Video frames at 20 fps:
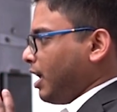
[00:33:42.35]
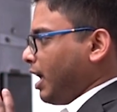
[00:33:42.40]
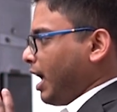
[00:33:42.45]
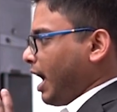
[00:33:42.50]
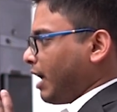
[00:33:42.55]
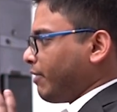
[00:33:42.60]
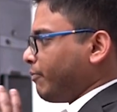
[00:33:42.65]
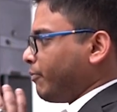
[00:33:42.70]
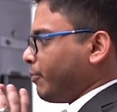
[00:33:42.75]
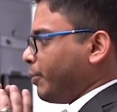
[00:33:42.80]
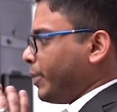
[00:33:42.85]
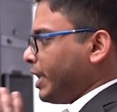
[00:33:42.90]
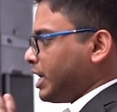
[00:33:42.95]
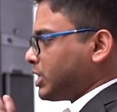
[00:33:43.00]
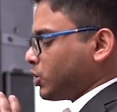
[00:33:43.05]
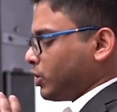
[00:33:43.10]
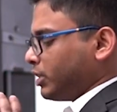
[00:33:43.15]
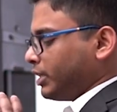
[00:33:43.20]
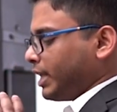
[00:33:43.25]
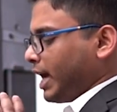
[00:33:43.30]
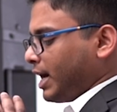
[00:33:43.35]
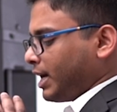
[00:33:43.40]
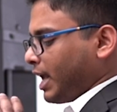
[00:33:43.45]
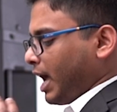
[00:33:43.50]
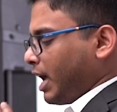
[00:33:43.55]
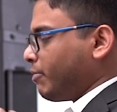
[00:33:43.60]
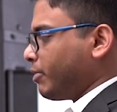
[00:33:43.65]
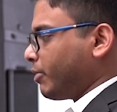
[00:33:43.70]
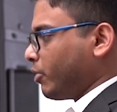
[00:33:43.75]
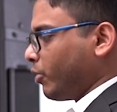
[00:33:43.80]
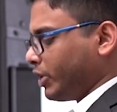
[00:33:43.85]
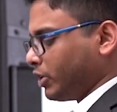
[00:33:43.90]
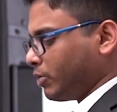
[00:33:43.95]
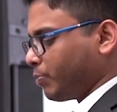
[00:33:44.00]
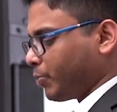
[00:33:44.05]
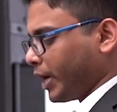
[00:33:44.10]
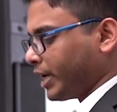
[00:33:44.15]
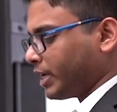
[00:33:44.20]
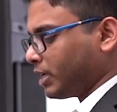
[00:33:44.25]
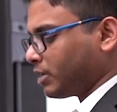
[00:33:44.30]
And based on that, I'm going to
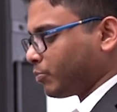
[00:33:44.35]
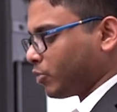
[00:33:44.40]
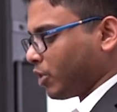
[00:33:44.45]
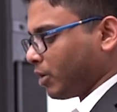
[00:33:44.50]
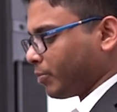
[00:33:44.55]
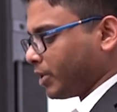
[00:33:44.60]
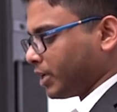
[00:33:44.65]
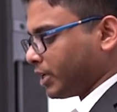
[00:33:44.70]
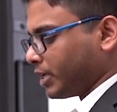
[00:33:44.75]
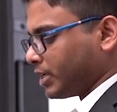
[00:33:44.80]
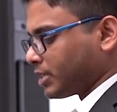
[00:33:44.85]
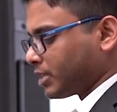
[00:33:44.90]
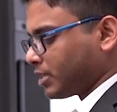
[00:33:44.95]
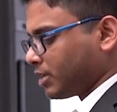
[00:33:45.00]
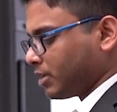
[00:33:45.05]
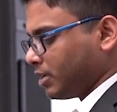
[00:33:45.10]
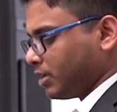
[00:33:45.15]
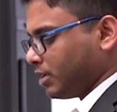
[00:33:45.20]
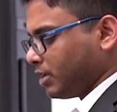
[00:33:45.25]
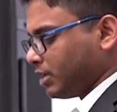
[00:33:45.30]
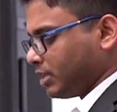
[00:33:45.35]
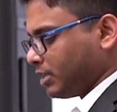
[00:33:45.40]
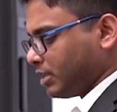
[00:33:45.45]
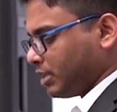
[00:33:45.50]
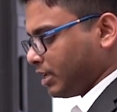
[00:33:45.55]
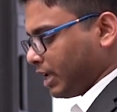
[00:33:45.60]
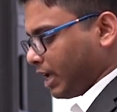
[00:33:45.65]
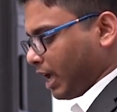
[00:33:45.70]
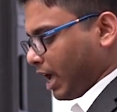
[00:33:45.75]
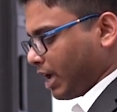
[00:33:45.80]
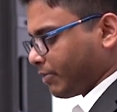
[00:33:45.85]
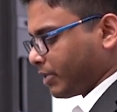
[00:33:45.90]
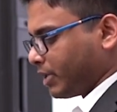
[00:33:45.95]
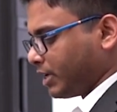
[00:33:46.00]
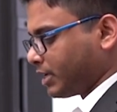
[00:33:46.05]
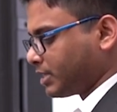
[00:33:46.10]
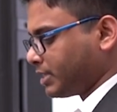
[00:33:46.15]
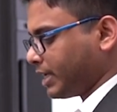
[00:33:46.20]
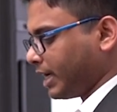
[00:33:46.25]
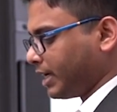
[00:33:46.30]
predict its properties. I
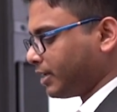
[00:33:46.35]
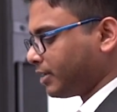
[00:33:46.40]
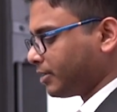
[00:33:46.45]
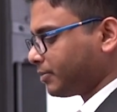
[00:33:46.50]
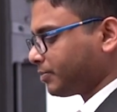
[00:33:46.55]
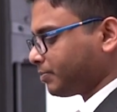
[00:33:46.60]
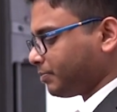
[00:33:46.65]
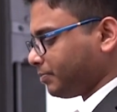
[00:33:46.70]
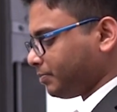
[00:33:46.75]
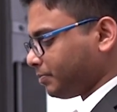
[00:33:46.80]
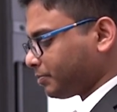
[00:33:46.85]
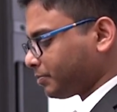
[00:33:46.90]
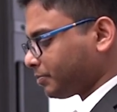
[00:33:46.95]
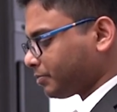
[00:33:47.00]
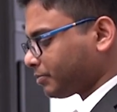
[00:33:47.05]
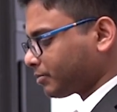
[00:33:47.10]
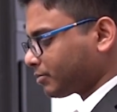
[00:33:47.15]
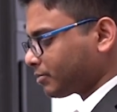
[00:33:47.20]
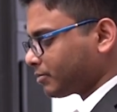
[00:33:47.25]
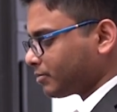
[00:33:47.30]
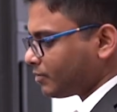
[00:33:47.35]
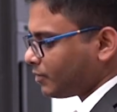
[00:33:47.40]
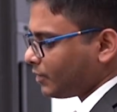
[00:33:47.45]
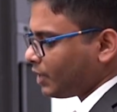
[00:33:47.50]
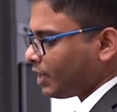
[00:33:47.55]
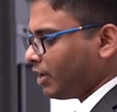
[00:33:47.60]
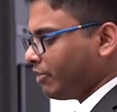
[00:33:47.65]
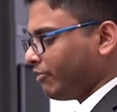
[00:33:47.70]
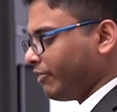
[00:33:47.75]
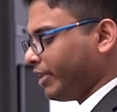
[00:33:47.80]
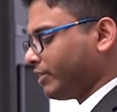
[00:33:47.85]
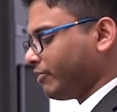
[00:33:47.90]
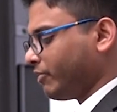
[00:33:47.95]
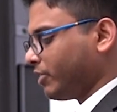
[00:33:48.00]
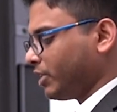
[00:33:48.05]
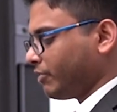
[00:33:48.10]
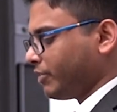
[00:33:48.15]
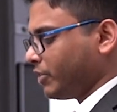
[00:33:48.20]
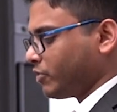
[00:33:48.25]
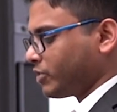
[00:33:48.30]
click send. Wait
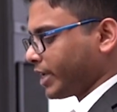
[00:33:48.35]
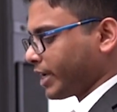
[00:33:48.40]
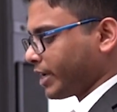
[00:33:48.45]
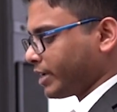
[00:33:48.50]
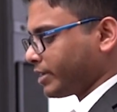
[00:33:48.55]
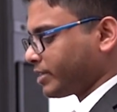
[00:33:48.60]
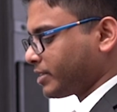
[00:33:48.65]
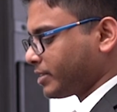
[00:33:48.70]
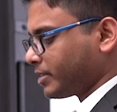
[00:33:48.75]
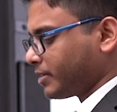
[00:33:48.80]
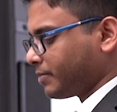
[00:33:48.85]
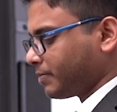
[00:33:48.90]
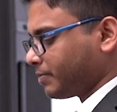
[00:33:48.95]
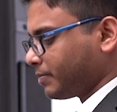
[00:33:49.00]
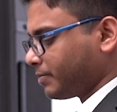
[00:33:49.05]
for a few seconds.